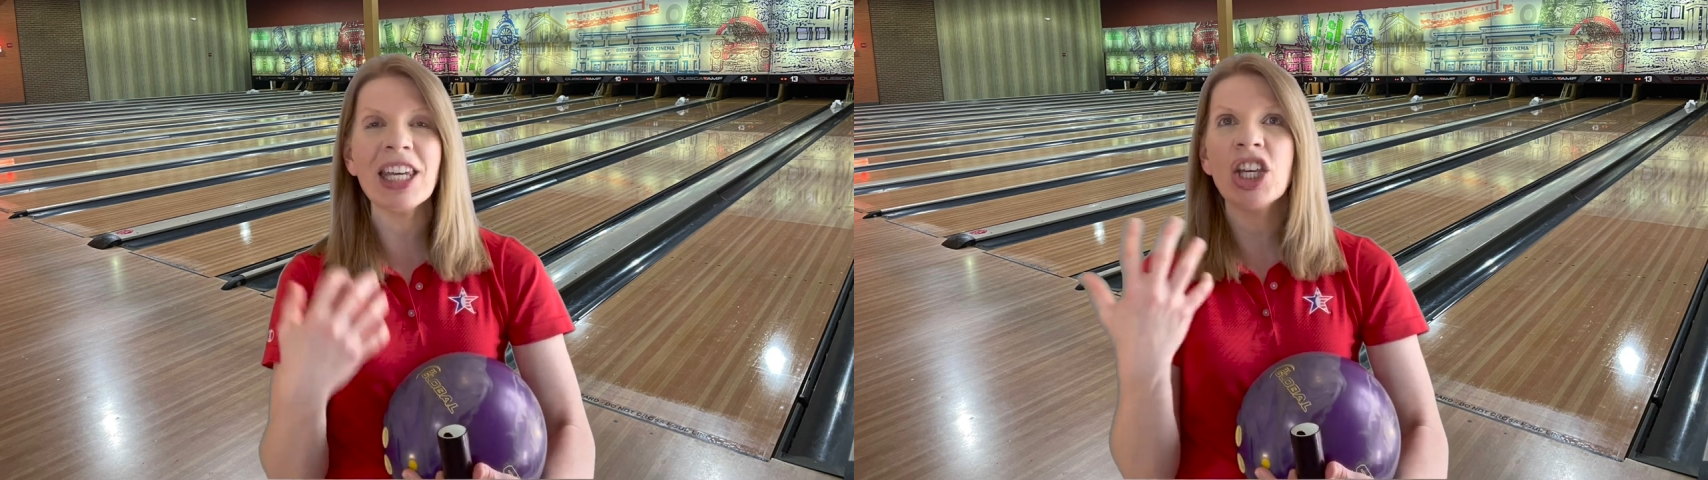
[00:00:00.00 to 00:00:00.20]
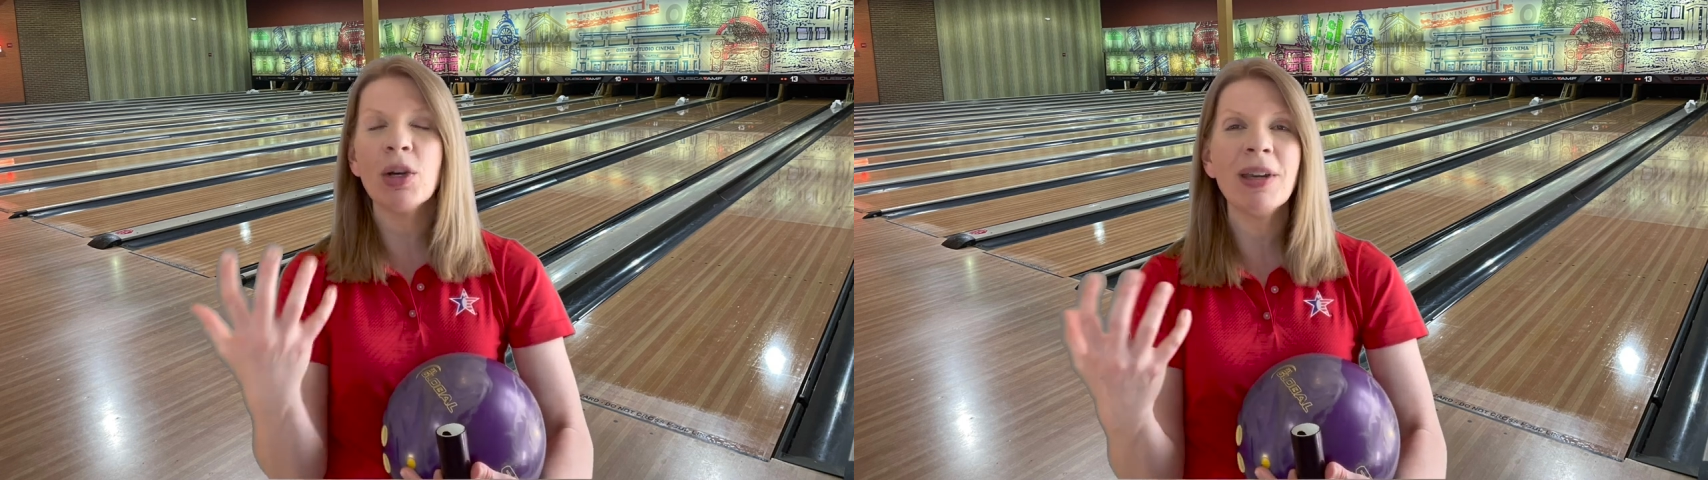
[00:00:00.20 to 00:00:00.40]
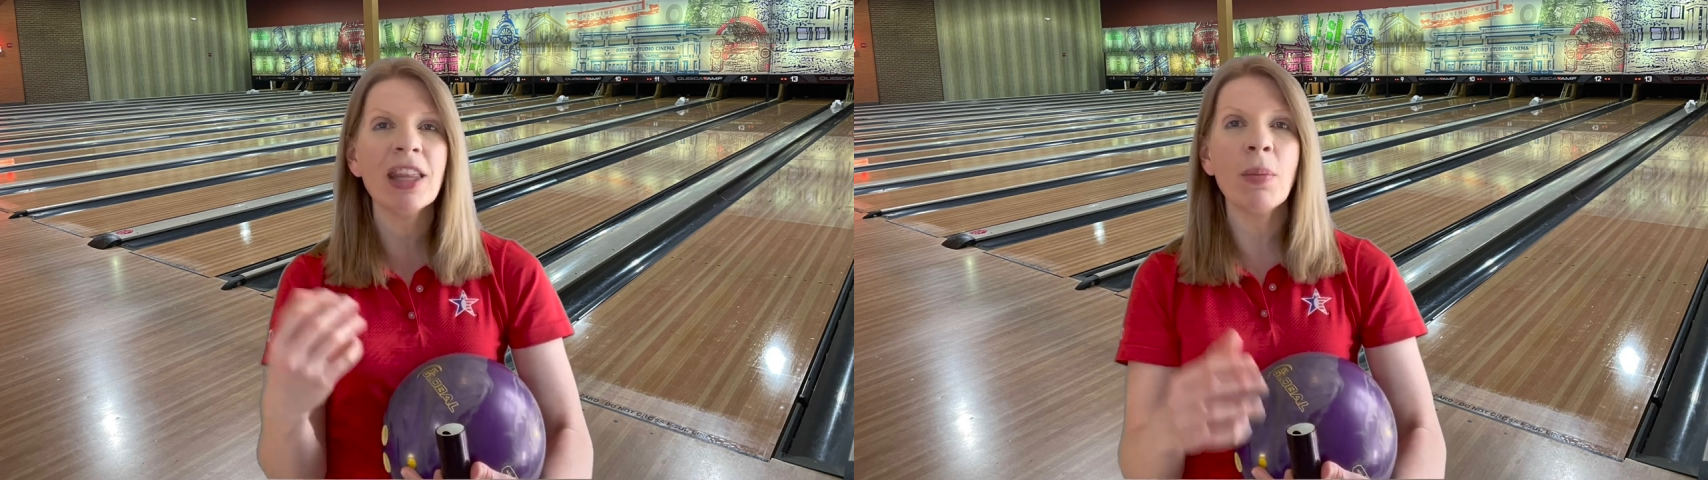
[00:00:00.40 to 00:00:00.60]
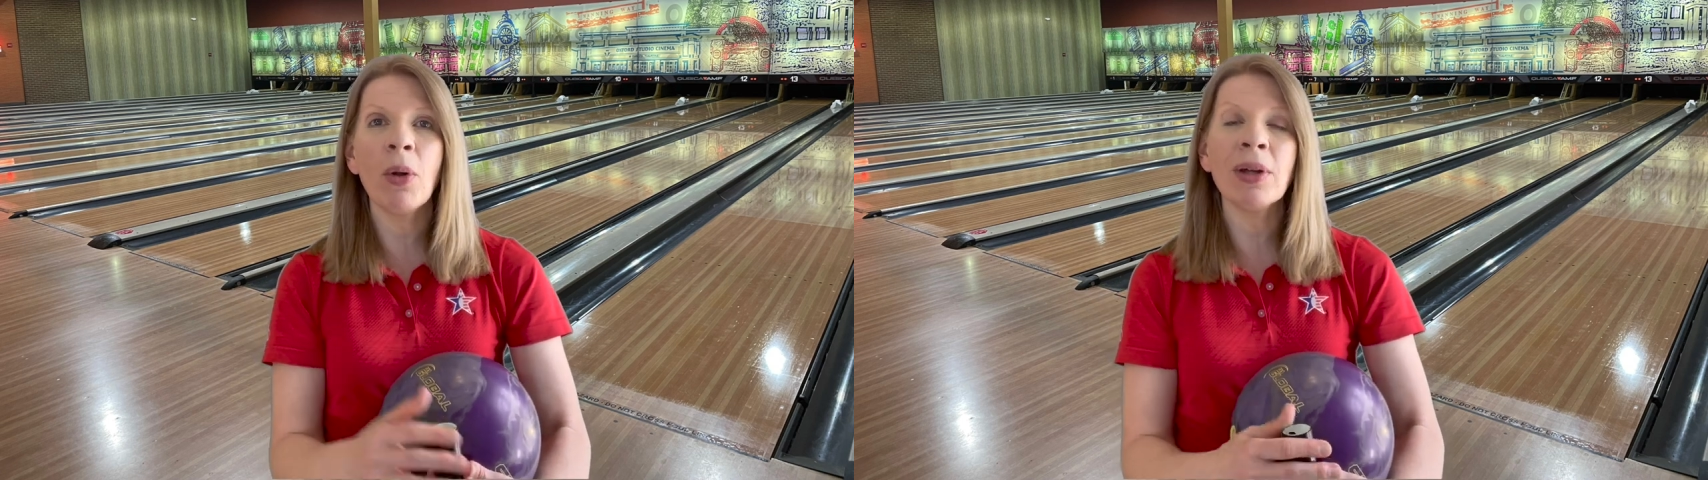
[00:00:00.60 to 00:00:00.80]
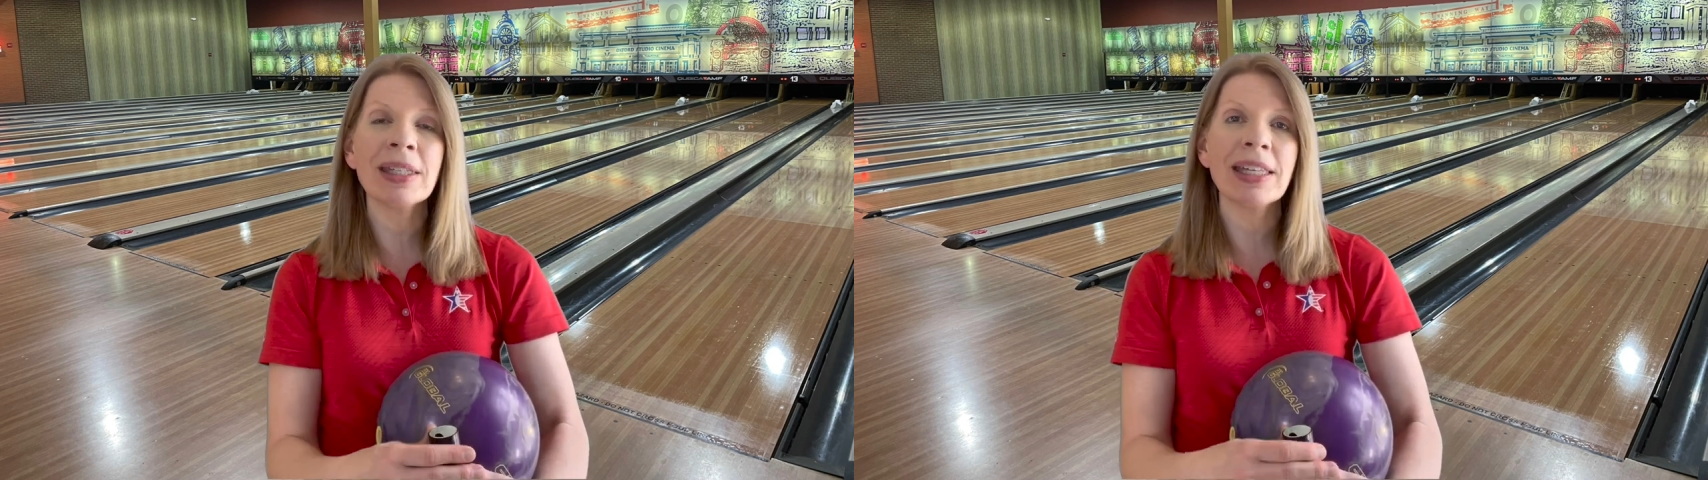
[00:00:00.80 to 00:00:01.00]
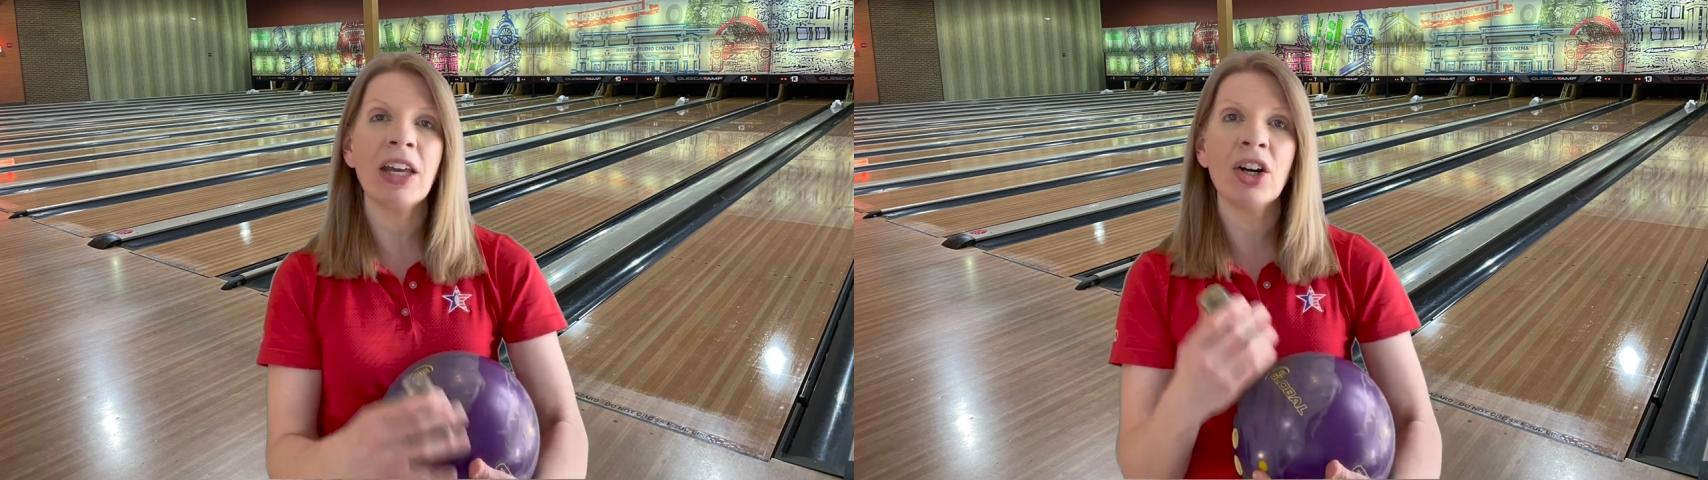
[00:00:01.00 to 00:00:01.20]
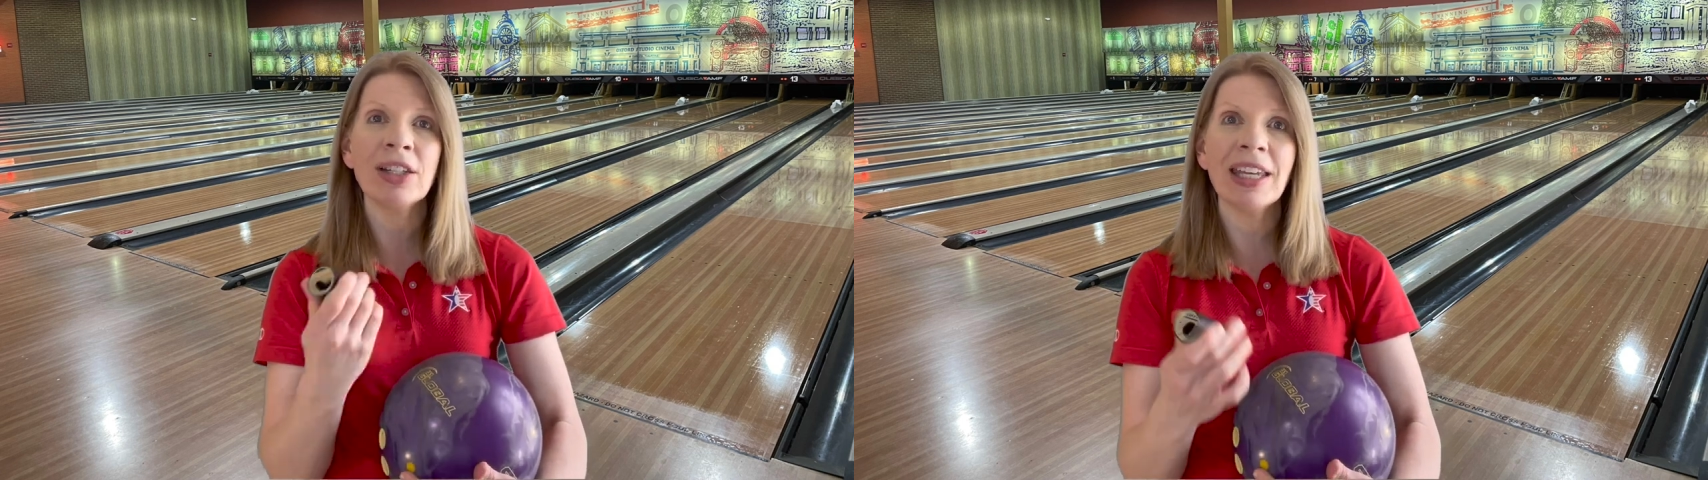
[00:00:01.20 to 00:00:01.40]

humid in the bowling center,